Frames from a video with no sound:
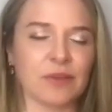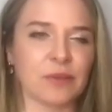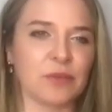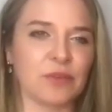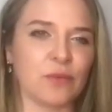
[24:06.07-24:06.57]

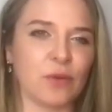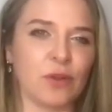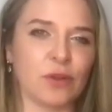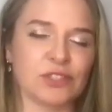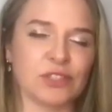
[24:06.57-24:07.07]
before
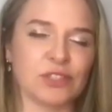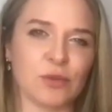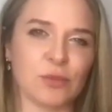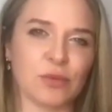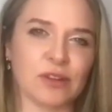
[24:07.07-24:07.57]
launching a new
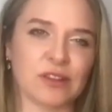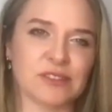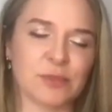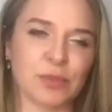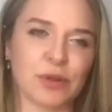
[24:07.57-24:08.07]
product is
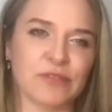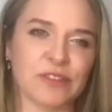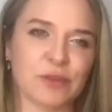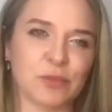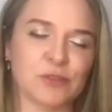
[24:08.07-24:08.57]
a
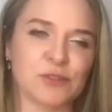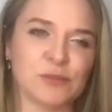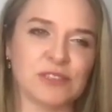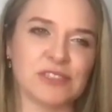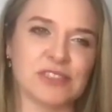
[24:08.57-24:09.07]
perfect
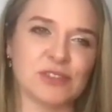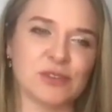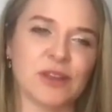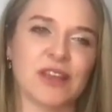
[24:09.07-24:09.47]
opportunity to